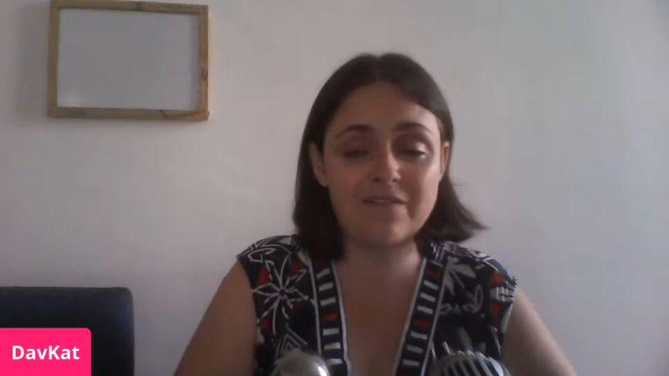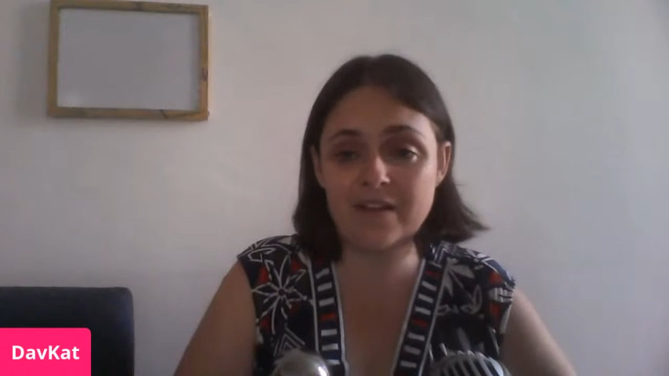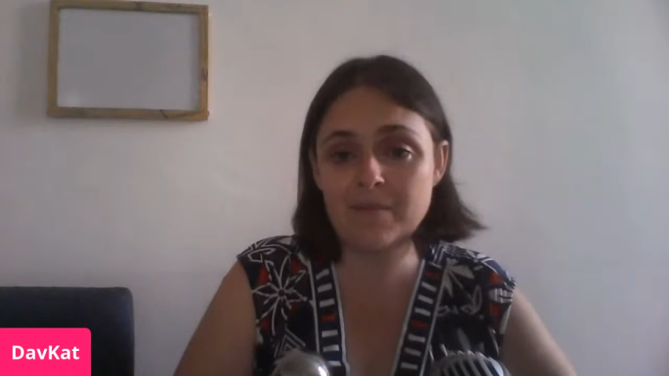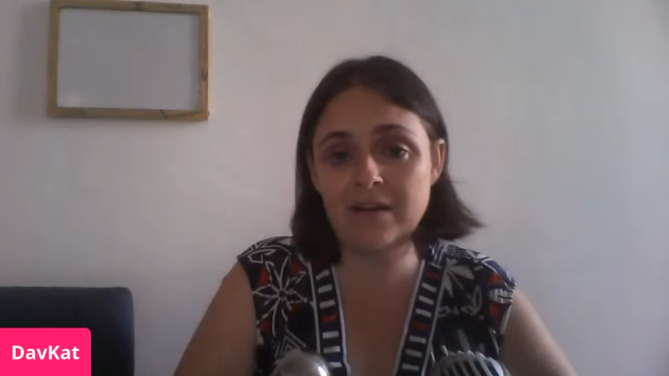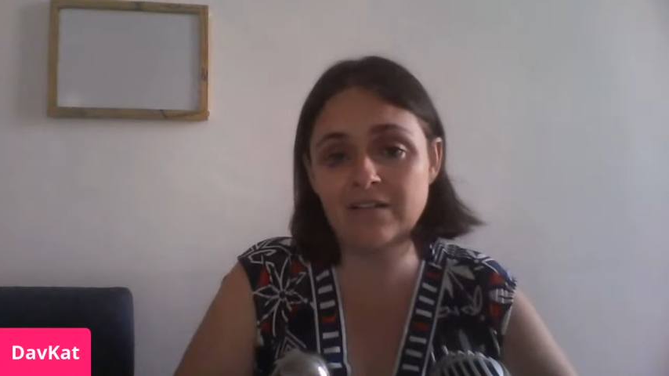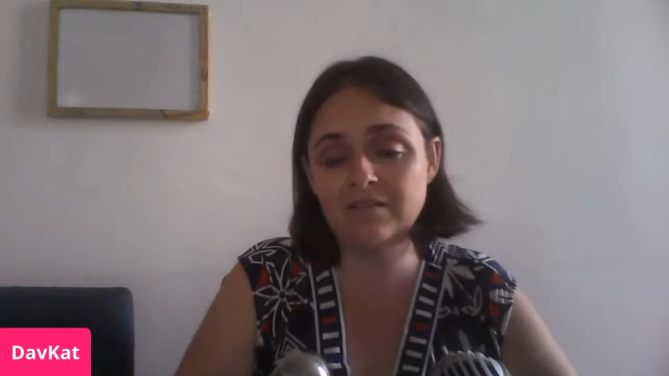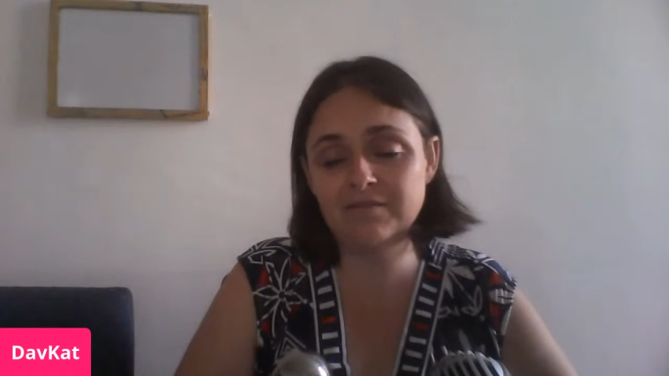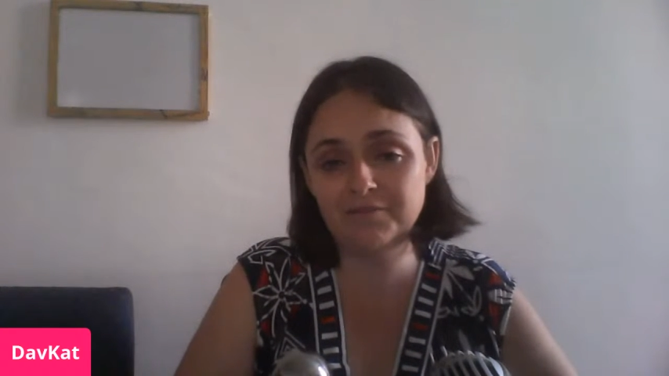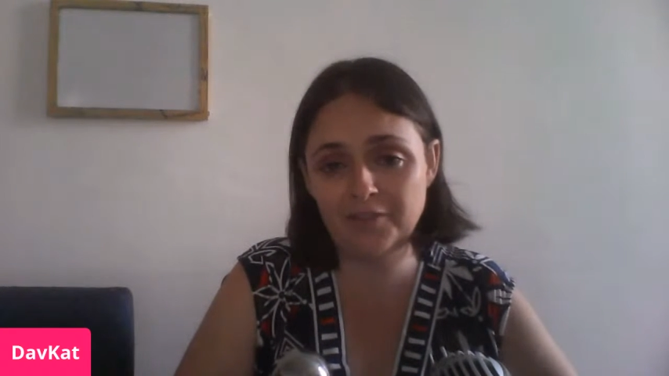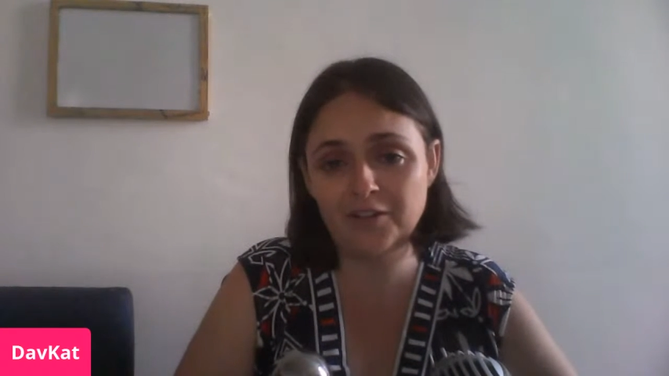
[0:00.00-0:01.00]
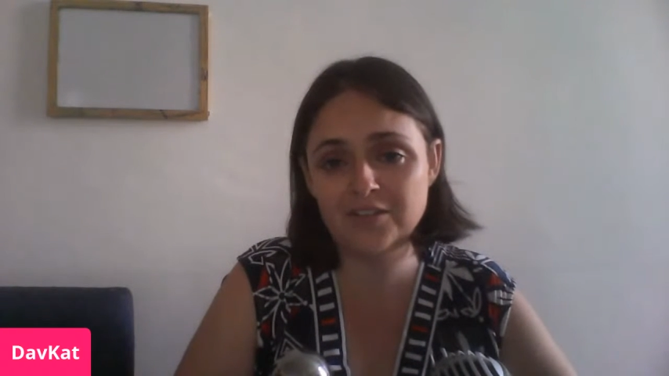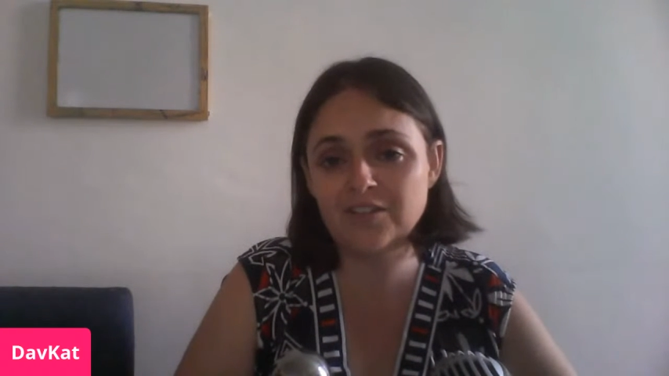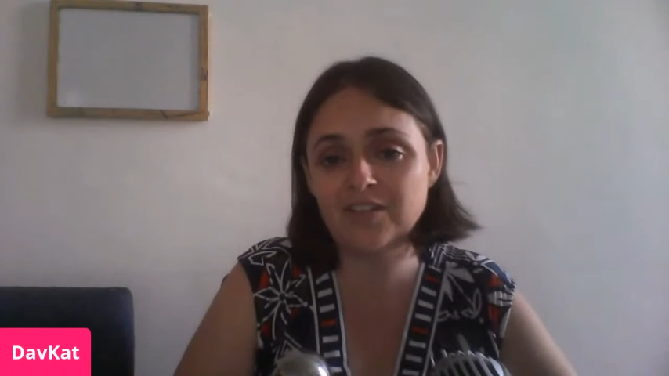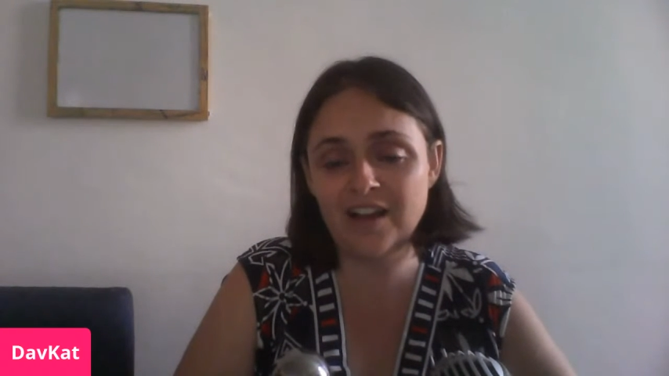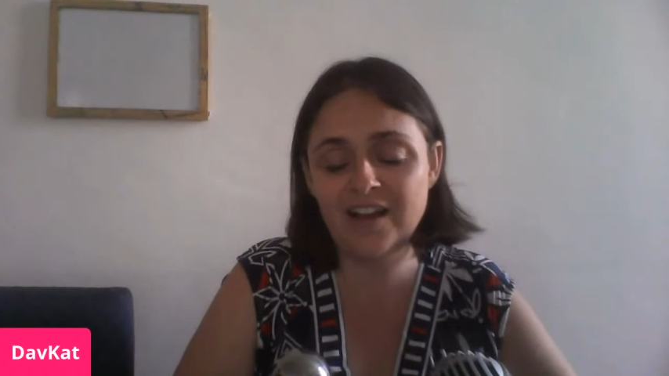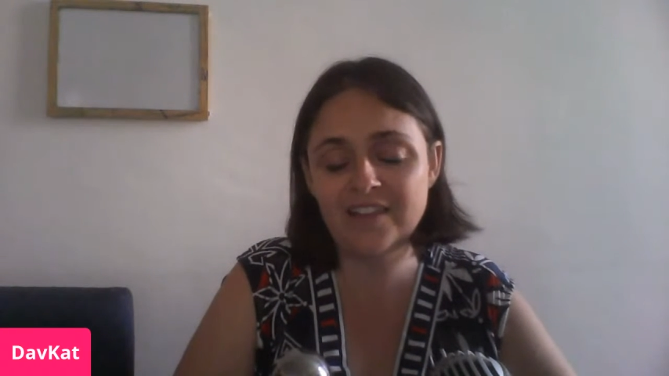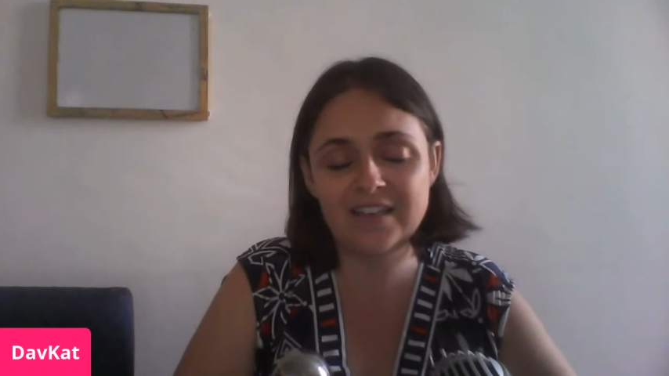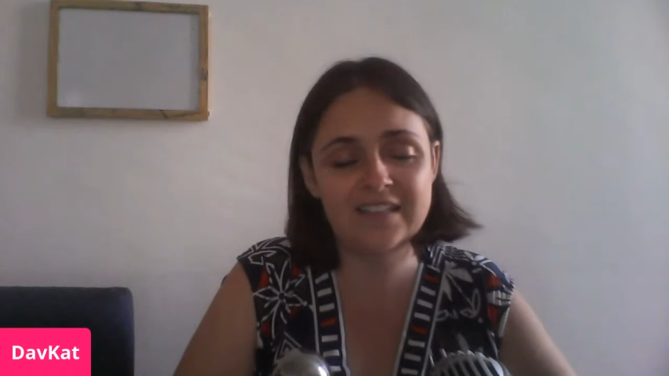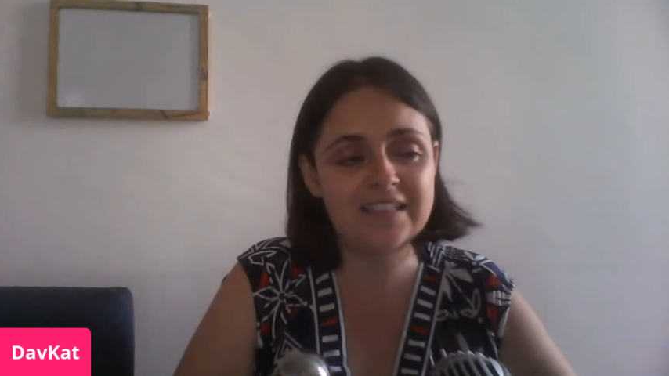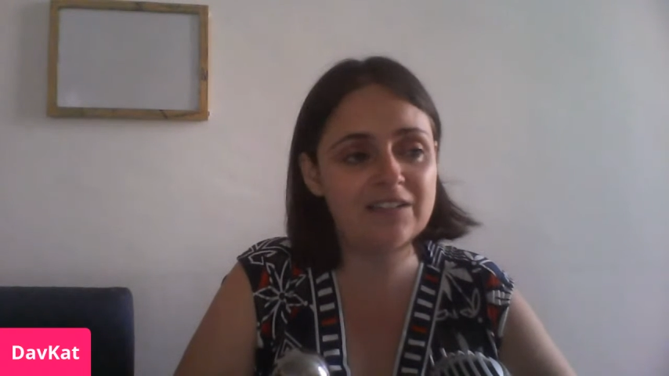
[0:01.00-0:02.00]
female voters online that
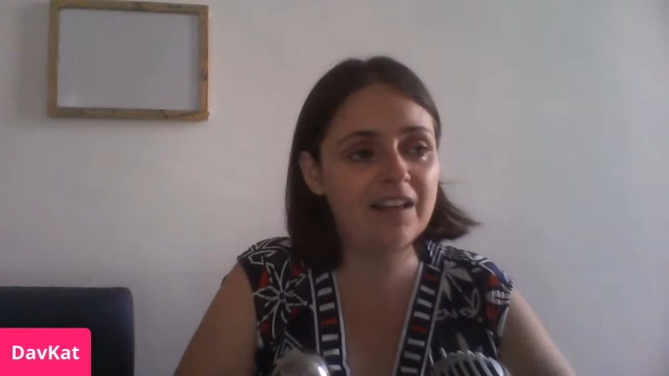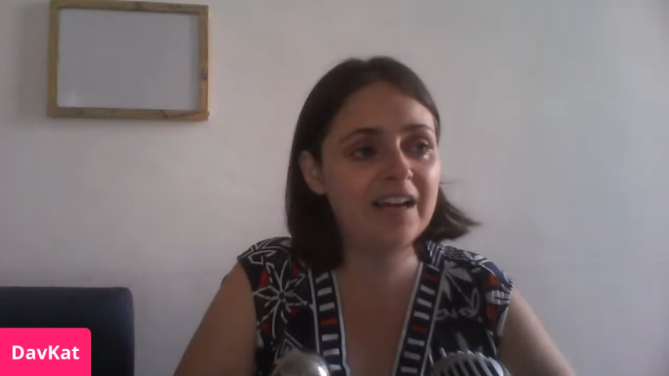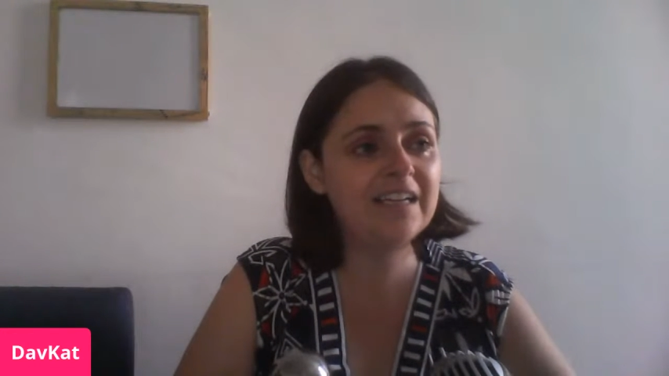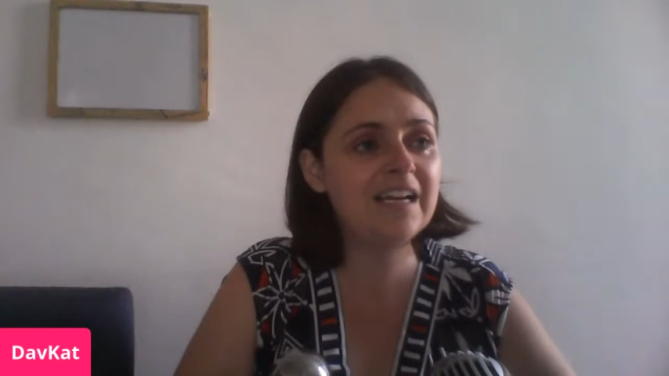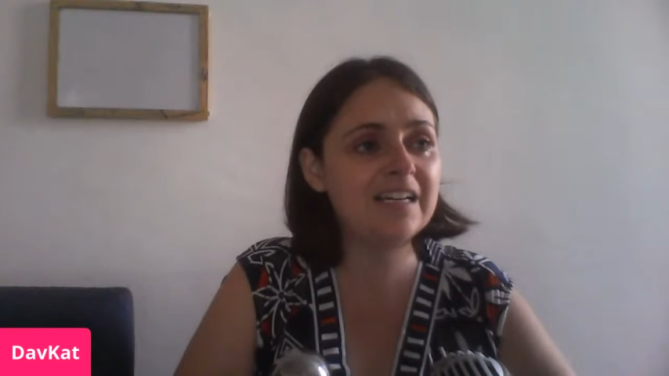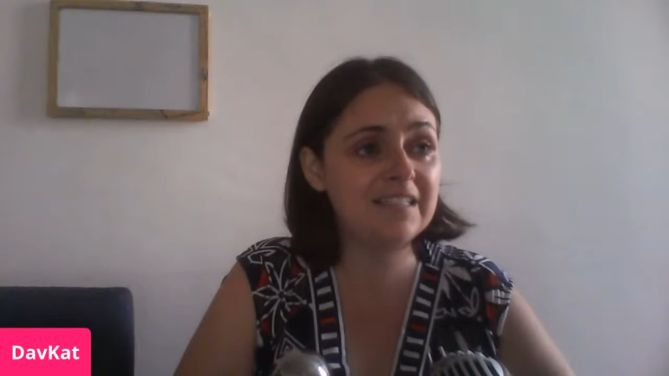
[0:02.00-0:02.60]
I see online